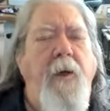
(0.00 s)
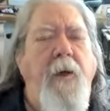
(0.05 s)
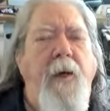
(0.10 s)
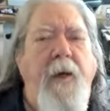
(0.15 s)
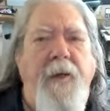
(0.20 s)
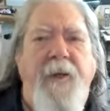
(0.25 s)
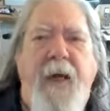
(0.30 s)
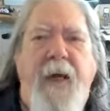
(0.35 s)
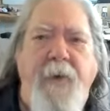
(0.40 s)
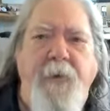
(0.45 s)

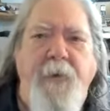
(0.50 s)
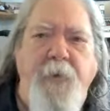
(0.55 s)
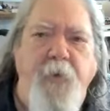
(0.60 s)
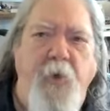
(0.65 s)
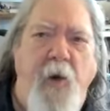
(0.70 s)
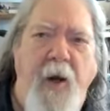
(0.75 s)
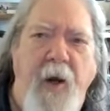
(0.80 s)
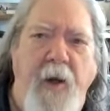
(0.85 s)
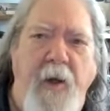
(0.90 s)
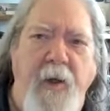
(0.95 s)
And that
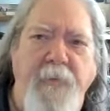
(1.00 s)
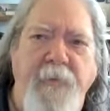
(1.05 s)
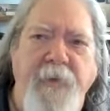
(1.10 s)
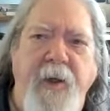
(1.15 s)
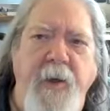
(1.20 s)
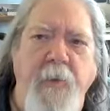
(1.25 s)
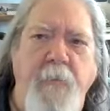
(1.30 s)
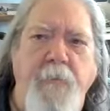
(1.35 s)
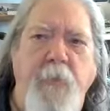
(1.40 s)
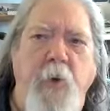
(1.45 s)
drive,
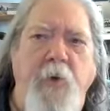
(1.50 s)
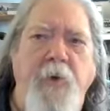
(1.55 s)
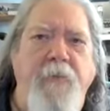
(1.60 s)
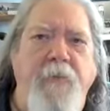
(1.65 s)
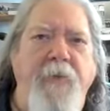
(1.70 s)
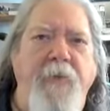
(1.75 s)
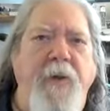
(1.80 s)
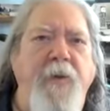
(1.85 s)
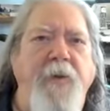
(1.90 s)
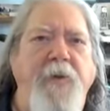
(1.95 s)
that
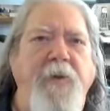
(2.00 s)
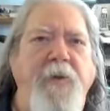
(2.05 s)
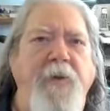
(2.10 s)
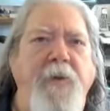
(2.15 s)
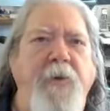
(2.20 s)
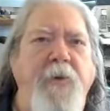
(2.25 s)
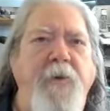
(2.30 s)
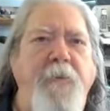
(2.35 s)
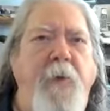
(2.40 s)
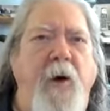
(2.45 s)
motivation,
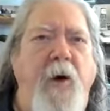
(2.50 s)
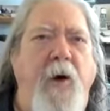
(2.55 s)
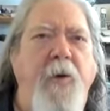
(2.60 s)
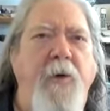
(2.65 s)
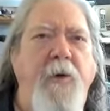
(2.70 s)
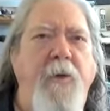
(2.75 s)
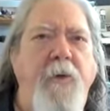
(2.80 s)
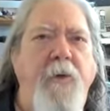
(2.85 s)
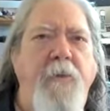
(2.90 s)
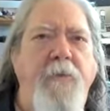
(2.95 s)
is
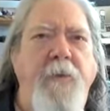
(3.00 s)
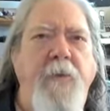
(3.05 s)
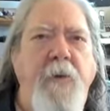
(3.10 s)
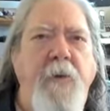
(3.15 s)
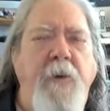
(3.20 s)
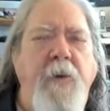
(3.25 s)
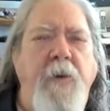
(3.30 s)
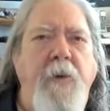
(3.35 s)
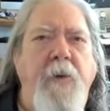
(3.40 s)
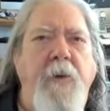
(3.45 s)
part of
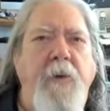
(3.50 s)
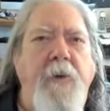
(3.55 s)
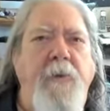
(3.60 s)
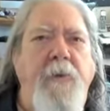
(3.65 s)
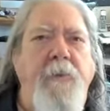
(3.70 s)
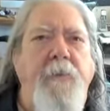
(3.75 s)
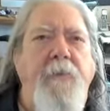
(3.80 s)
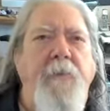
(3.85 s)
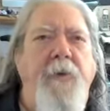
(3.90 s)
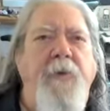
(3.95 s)

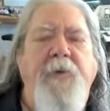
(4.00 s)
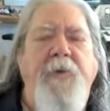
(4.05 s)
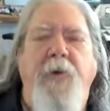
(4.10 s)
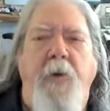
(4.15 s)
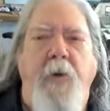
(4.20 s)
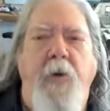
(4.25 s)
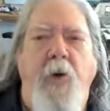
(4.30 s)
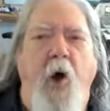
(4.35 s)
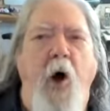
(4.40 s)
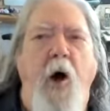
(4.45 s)
this
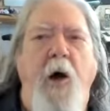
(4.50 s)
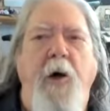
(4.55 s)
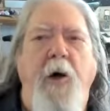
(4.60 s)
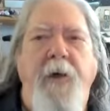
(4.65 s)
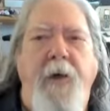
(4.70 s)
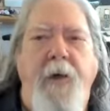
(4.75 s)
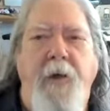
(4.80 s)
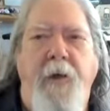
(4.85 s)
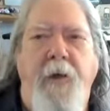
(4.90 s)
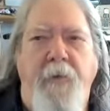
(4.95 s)

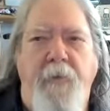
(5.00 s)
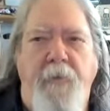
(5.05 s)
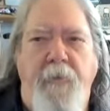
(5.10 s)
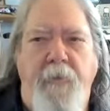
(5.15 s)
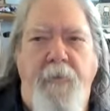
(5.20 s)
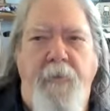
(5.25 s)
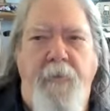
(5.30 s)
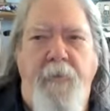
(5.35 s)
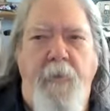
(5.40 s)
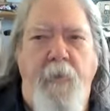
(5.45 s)
longing
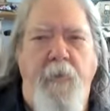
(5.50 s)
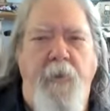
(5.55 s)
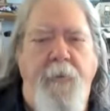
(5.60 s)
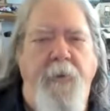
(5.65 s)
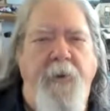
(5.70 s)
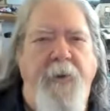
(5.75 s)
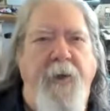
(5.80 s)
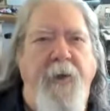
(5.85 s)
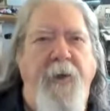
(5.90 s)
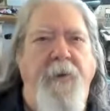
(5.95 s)
that we
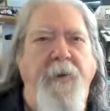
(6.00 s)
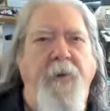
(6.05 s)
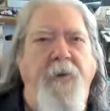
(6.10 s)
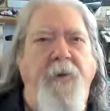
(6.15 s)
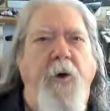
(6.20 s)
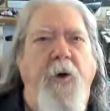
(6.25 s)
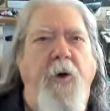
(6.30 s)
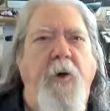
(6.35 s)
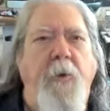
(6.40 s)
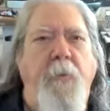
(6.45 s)
began to
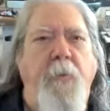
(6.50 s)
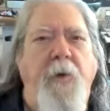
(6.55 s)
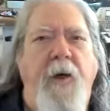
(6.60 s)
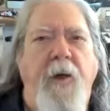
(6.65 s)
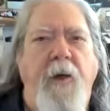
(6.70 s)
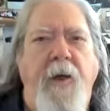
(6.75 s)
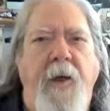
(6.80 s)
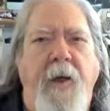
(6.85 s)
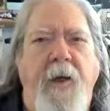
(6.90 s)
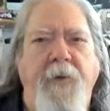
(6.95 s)
talk
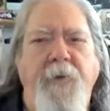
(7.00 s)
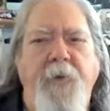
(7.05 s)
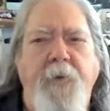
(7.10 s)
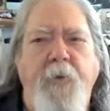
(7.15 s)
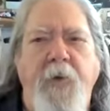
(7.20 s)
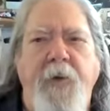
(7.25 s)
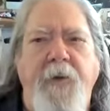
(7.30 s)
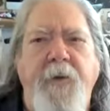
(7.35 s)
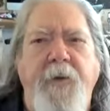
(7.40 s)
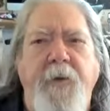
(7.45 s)
about last
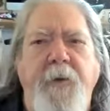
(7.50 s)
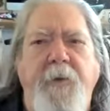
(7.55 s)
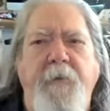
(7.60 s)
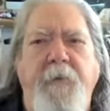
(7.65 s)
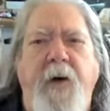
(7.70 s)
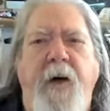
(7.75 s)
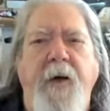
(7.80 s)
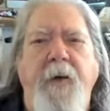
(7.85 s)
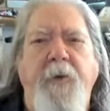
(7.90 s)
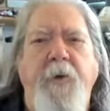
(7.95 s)
week, the
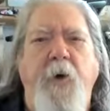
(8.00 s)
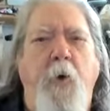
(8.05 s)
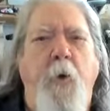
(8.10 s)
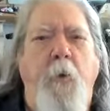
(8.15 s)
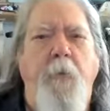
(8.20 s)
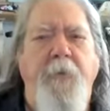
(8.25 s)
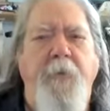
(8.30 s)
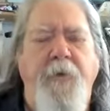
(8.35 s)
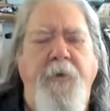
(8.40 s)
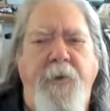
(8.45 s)
divine
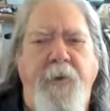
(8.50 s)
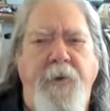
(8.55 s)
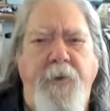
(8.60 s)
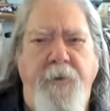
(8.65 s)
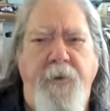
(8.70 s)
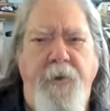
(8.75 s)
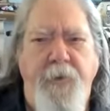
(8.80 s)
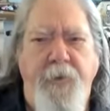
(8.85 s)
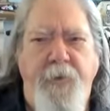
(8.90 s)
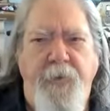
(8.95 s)

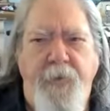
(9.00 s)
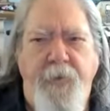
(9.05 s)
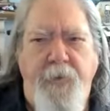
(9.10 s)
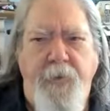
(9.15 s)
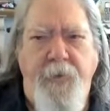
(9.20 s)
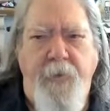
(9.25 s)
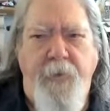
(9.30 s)
homesickness.